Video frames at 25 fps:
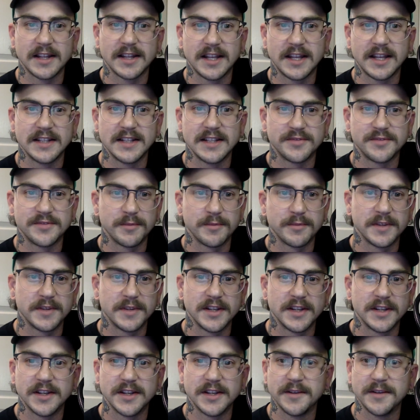from the
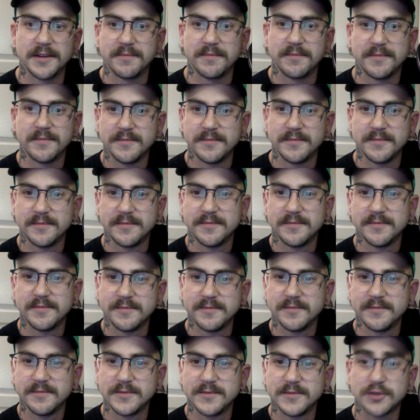
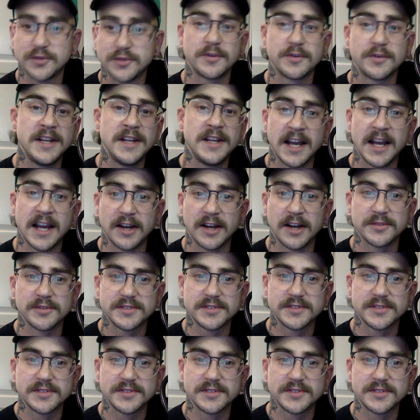treehouse,